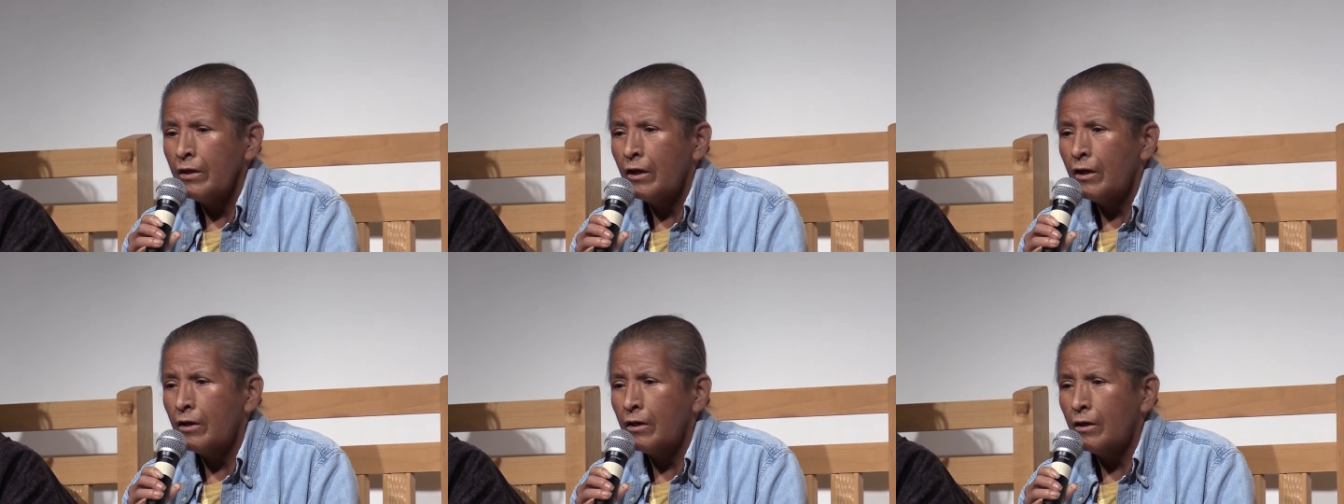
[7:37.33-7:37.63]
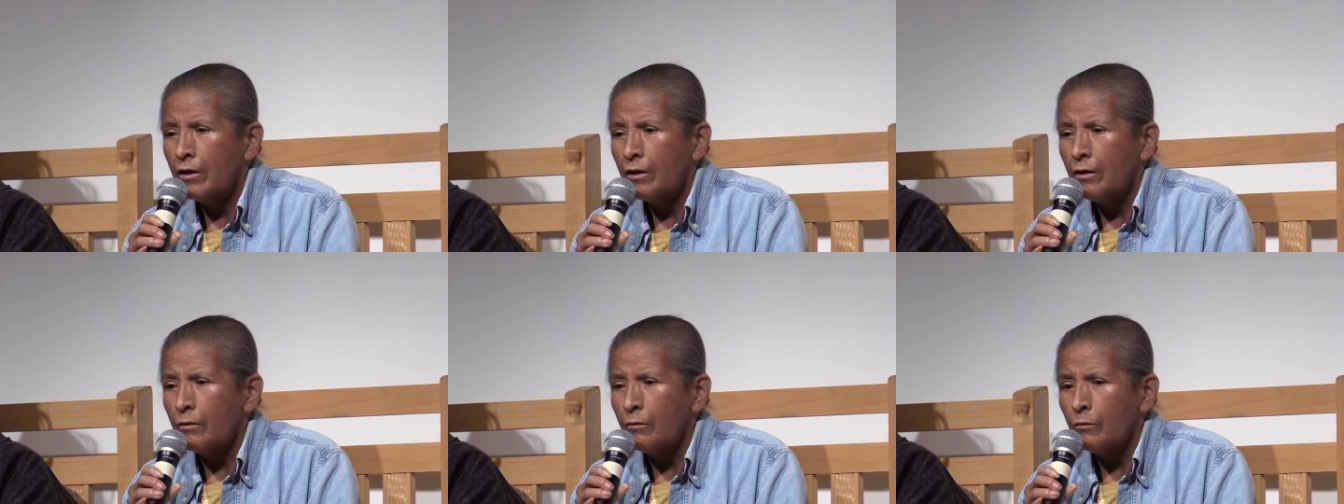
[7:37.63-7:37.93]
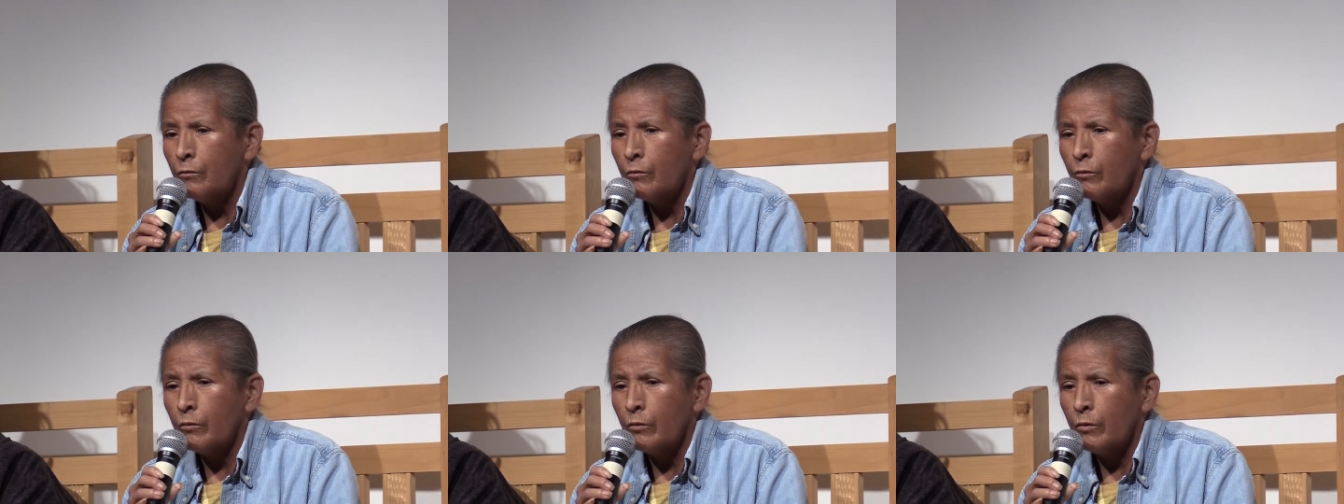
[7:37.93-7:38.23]

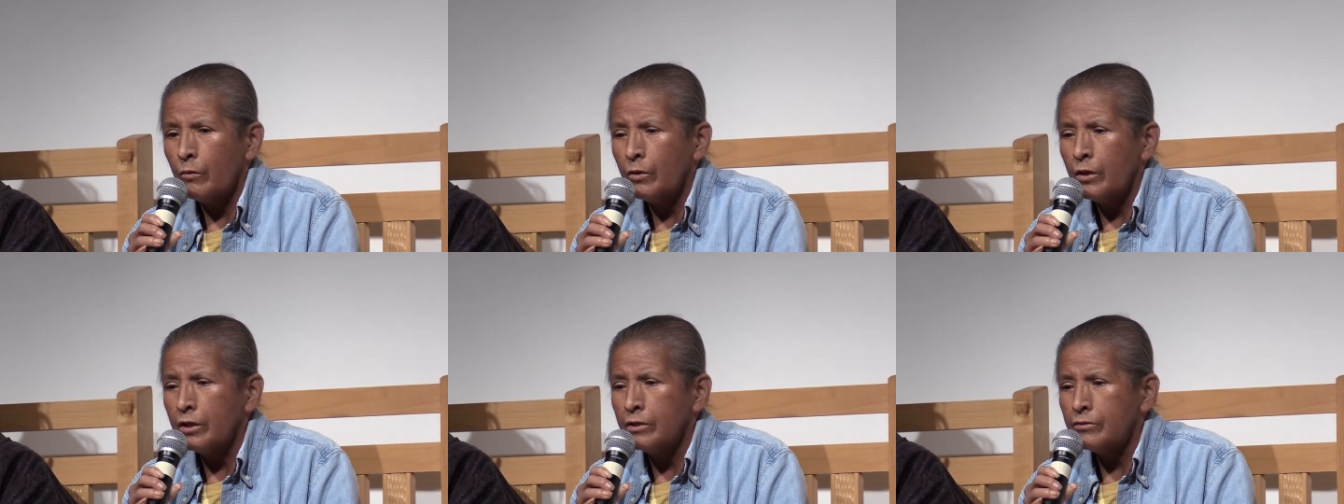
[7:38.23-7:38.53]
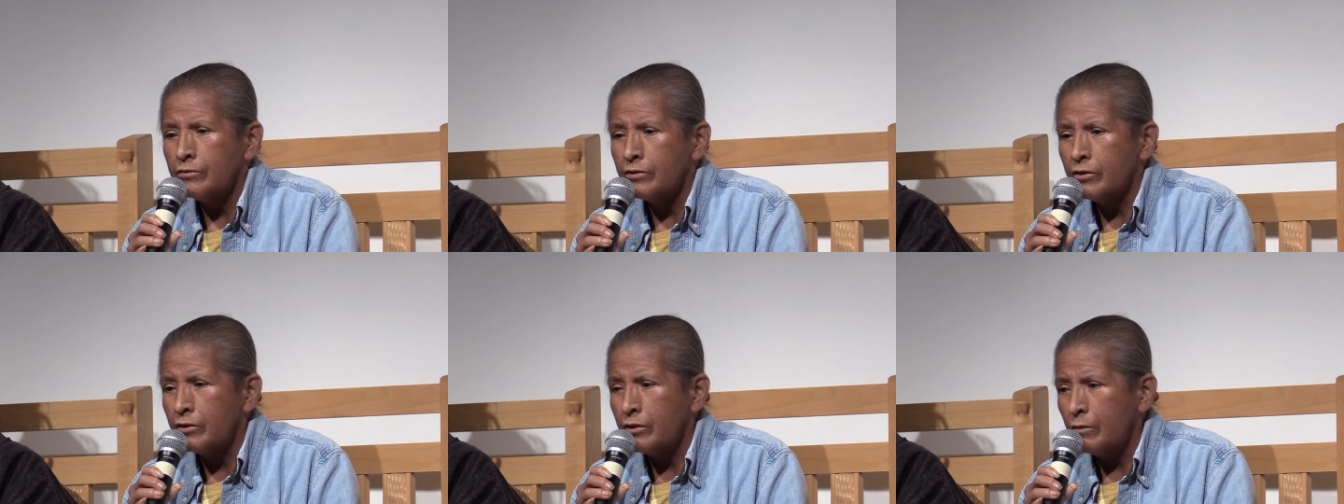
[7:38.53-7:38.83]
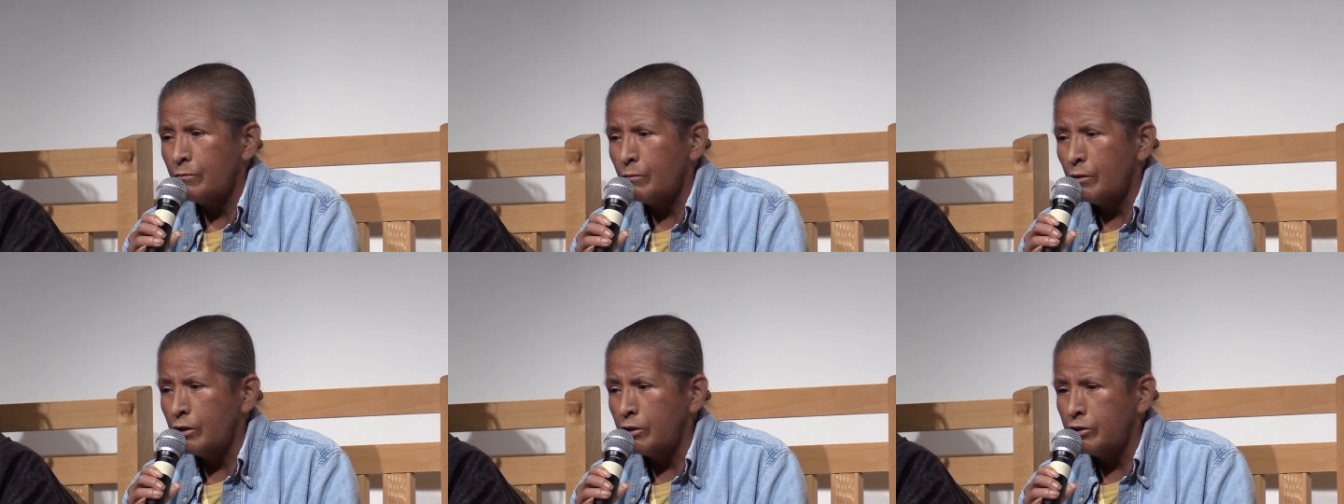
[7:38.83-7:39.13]
Um, it's an
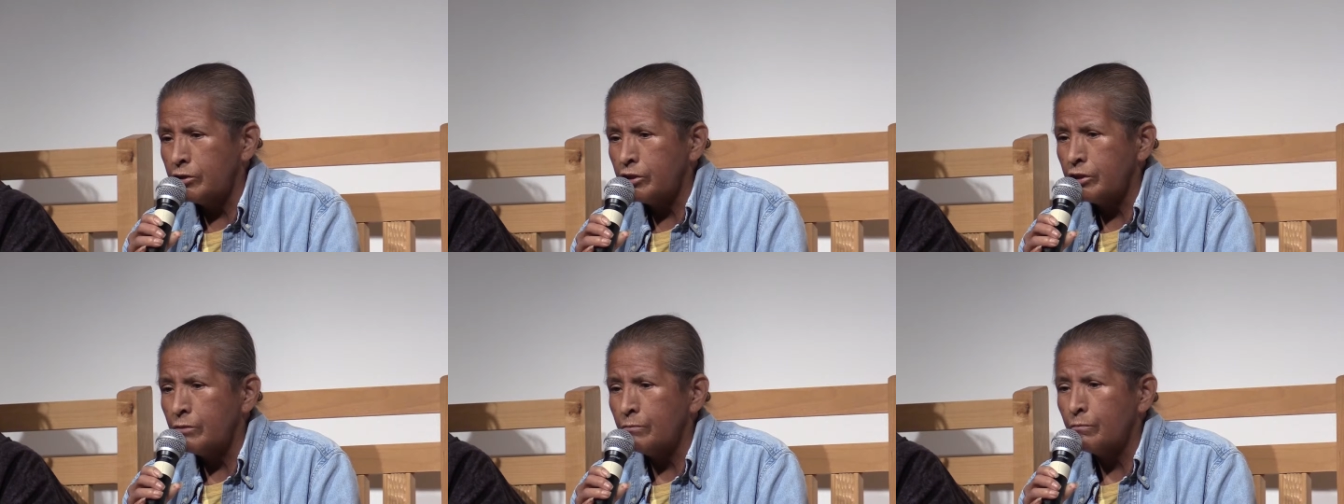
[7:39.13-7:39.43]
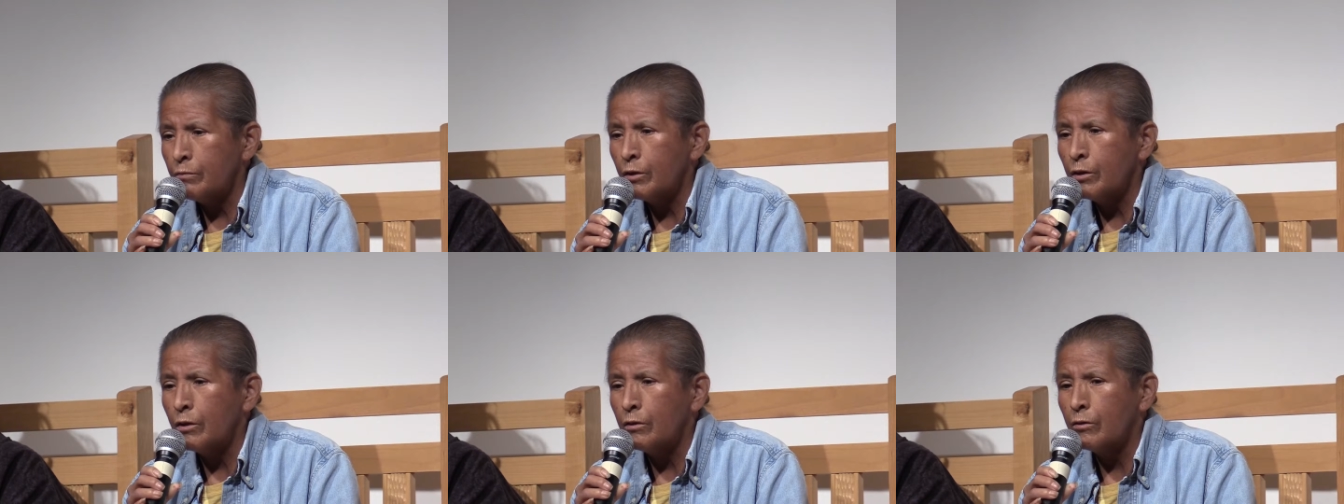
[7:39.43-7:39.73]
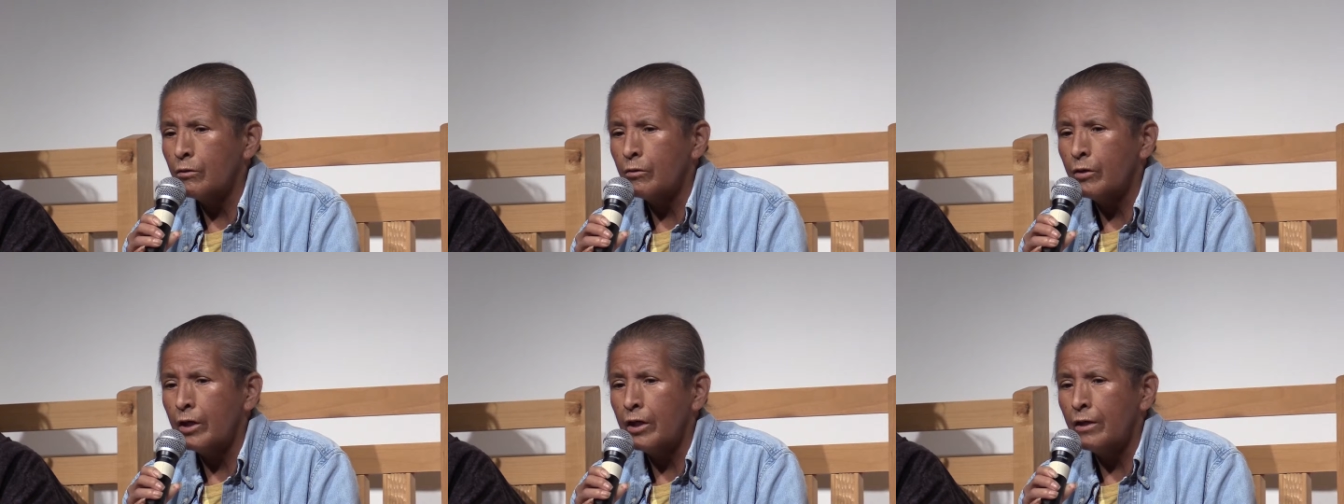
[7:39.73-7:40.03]
immersion
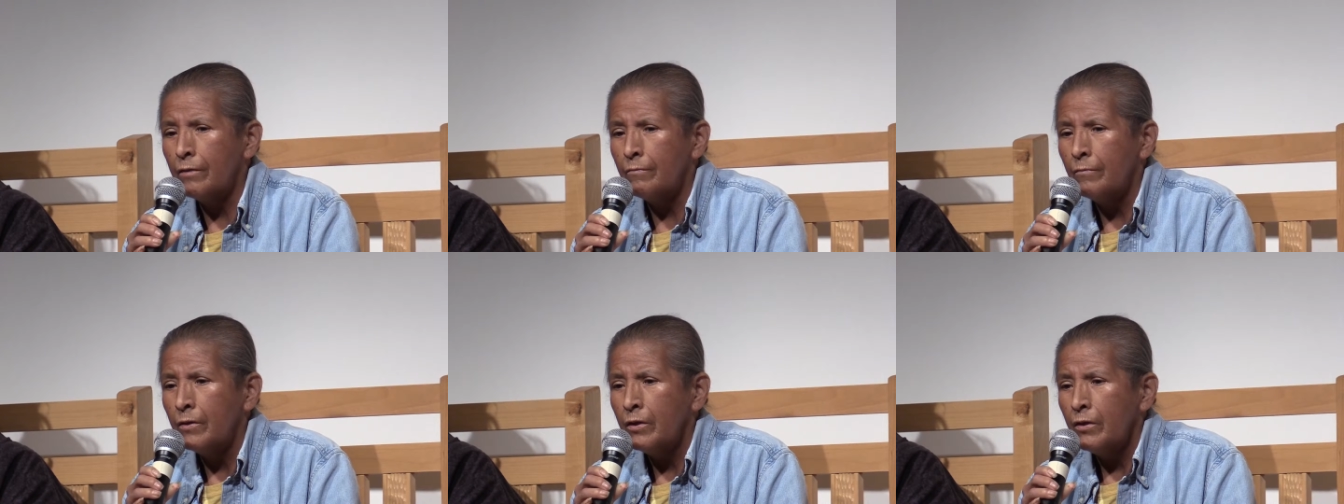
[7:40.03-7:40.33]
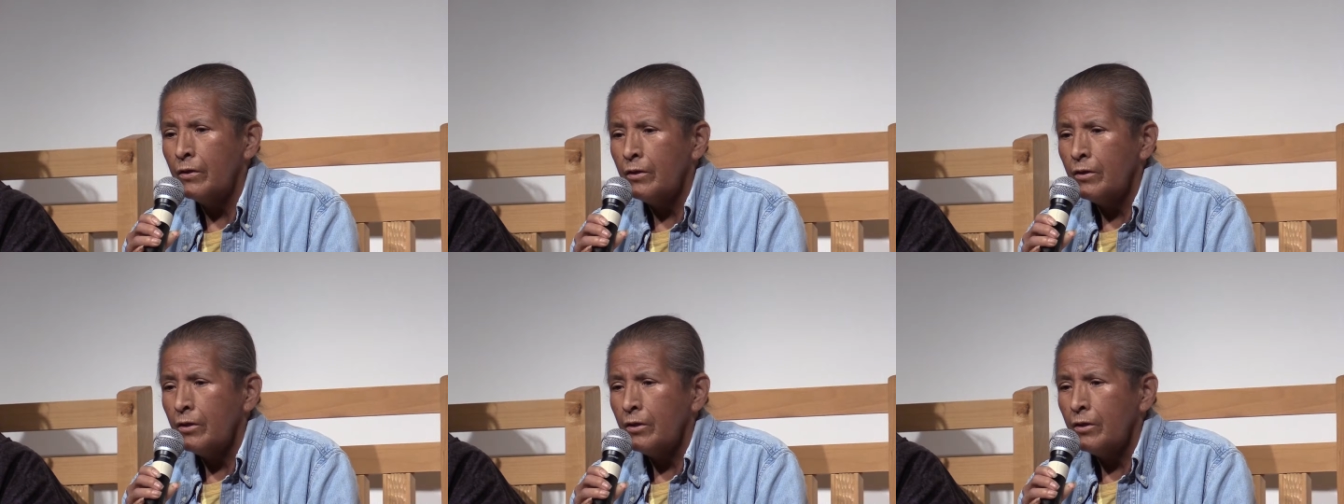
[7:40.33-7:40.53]
program